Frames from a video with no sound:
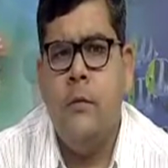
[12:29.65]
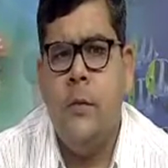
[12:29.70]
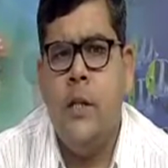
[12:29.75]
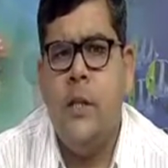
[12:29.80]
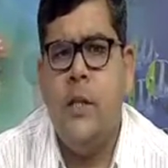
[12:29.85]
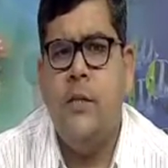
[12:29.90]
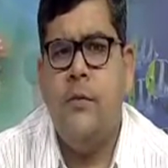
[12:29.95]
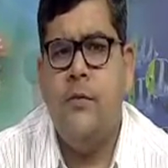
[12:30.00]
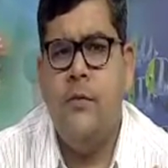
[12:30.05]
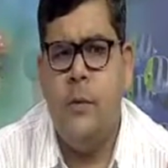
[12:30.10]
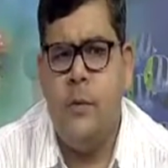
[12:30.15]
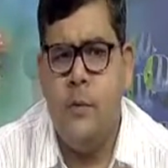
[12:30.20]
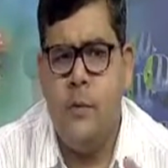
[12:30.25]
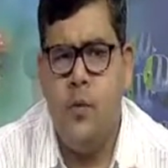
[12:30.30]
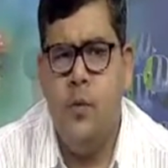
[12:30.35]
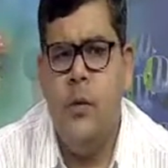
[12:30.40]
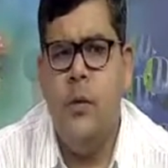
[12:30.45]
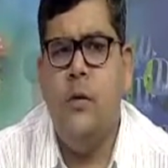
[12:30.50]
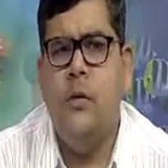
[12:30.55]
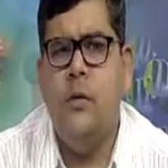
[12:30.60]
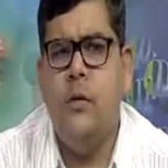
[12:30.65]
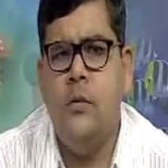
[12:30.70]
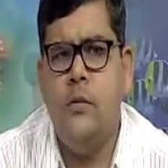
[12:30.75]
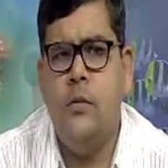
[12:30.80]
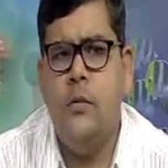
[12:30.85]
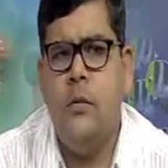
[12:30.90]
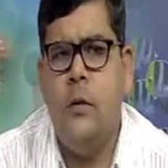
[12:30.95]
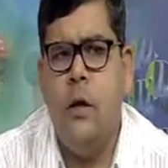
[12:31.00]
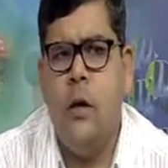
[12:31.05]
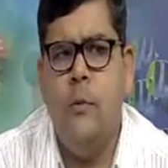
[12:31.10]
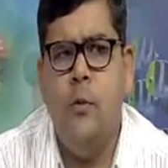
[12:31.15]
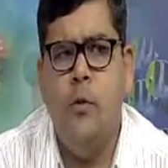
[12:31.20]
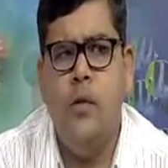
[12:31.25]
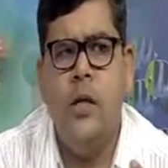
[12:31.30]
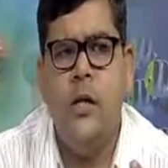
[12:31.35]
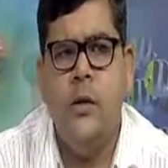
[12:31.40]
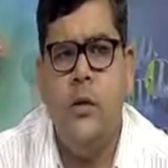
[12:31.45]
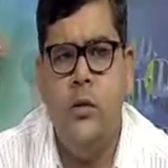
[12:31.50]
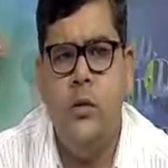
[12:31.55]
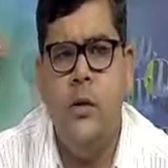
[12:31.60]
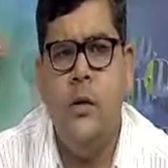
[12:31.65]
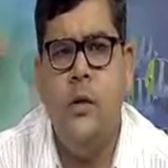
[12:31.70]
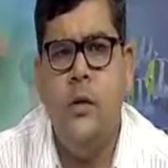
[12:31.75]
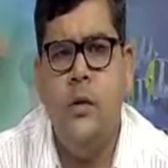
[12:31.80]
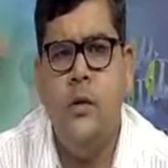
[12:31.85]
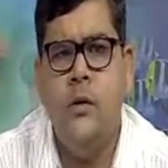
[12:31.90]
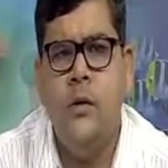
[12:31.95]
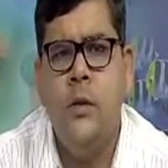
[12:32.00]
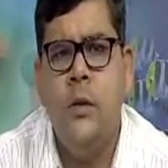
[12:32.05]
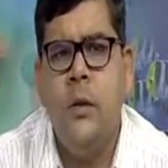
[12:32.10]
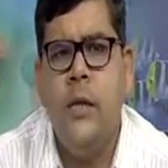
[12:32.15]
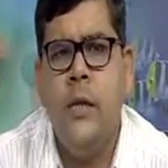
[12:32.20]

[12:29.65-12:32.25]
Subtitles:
that is for 2 years or more than 2 years,